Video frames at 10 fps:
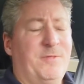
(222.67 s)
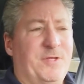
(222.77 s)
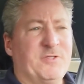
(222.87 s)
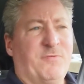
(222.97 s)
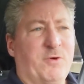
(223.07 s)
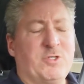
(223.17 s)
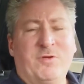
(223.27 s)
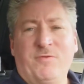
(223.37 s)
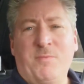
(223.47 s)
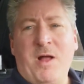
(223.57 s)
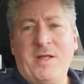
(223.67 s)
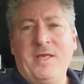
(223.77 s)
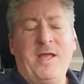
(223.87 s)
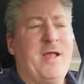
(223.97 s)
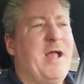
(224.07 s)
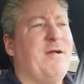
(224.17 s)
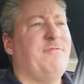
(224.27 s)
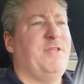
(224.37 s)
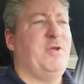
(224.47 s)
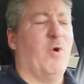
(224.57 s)
this version of the Mach-E, I
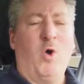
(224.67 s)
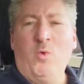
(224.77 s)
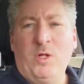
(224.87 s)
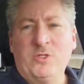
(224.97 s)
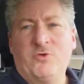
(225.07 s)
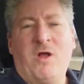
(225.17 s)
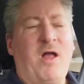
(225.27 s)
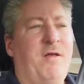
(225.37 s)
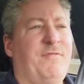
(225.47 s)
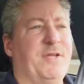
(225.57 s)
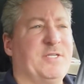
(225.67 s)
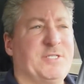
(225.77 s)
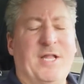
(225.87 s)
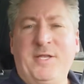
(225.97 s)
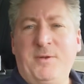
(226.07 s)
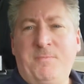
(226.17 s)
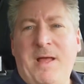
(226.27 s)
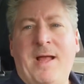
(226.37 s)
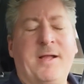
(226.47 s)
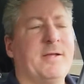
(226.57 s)
have the all-wheel drive extended
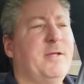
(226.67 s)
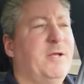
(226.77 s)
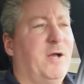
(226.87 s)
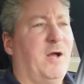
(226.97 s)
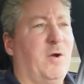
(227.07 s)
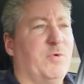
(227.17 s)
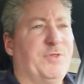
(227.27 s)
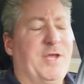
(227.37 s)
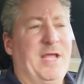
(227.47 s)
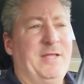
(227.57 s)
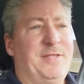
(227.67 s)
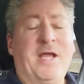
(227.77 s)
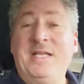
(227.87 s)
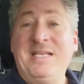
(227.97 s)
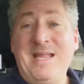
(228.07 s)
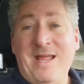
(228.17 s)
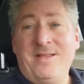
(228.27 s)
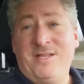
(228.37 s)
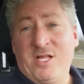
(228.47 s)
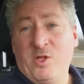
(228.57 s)
pack with the
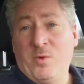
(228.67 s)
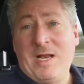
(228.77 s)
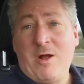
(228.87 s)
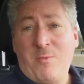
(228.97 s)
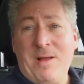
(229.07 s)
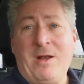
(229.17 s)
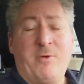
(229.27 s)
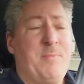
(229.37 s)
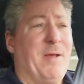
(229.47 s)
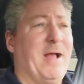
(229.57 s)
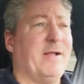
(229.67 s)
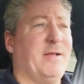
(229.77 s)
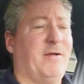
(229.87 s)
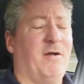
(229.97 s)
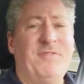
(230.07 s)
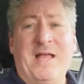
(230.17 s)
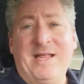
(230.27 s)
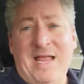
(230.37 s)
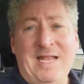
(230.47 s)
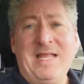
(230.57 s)
98 kilowatt hour battery pack. Of
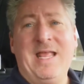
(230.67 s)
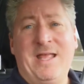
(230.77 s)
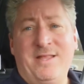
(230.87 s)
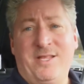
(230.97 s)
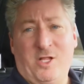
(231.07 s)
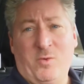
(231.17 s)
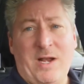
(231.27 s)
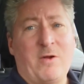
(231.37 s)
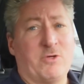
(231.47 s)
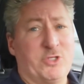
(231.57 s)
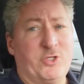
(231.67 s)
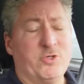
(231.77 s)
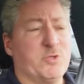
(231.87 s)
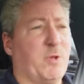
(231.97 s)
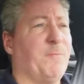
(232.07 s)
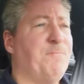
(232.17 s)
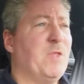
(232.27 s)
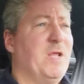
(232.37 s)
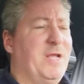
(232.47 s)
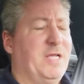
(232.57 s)
that, 88 kilowatt hours is usable.
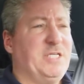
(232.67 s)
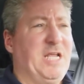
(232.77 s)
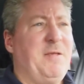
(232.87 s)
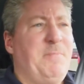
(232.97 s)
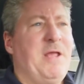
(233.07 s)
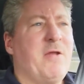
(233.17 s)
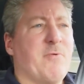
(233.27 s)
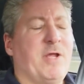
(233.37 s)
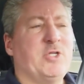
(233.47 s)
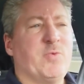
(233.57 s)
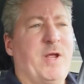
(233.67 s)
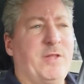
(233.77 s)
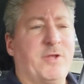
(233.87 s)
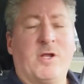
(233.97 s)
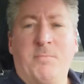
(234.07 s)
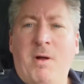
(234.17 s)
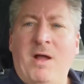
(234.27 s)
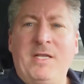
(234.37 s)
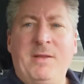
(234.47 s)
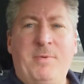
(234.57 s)
It's EPA range rated. The
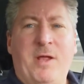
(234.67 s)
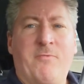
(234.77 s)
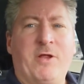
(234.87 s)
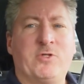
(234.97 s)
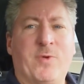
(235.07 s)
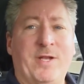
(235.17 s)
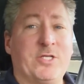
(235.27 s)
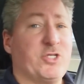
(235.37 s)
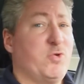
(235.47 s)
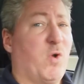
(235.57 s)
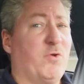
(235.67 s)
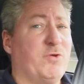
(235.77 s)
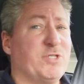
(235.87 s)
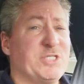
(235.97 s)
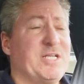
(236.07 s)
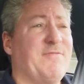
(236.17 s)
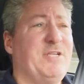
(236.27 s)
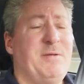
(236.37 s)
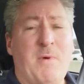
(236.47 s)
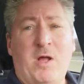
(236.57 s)
combined EPA range rating is
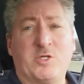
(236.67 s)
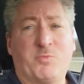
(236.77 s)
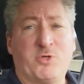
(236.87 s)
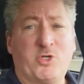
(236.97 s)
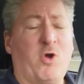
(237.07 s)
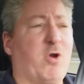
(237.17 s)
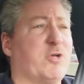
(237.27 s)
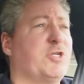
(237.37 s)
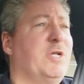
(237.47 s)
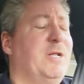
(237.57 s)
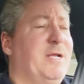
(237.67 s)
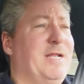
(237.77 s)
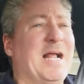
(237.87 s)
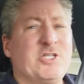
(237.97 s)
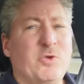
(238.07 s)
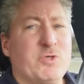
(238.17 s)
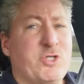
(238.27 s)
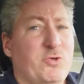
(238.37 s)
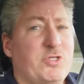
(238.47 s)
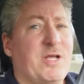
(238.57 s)
270 miles per charge. It actually
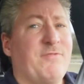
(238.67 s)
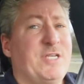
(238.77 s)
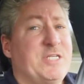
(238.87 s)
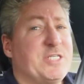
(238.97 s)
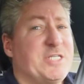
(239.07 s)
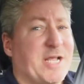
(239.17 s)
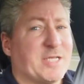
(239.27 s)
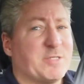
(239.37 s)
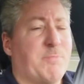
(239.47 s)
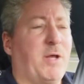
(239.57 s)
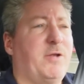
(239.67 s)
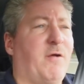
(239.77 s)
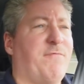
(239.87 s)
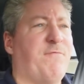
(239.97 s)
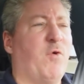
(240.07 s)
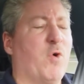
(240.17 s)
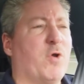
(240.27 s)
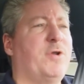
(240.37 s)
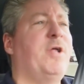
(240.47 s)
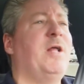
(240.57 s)
was 276, but
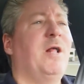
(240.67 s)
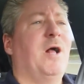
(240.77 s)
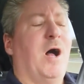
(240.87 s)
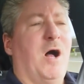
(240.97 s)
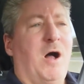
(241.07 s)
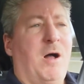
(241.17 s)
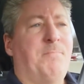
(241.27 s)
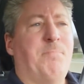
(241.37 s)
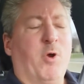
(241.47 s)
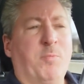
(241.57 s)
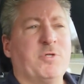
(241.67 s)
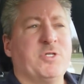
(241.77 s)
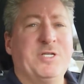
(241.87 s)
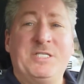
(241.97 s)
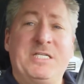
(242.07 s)
Ford purposely